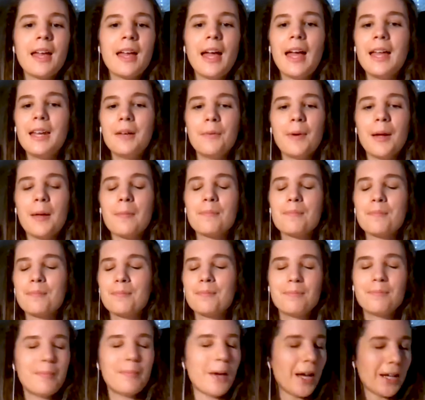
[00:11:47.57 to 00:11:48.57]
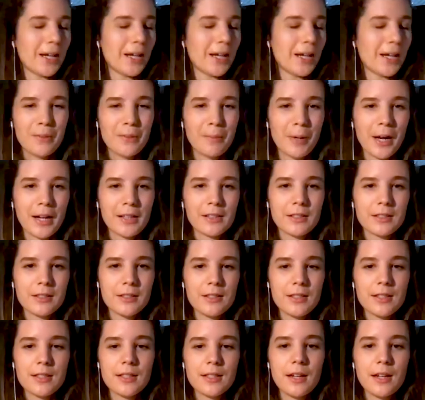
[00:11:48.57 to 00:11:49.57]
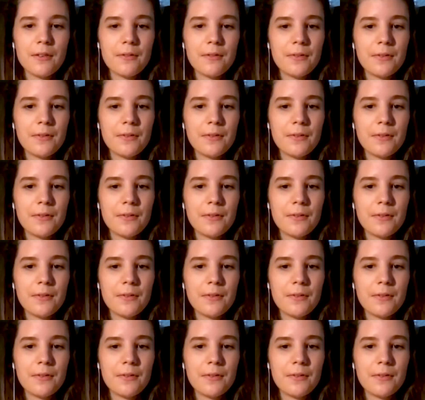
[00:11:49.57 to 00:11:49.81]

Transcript: Anyway, back to the practical stuff.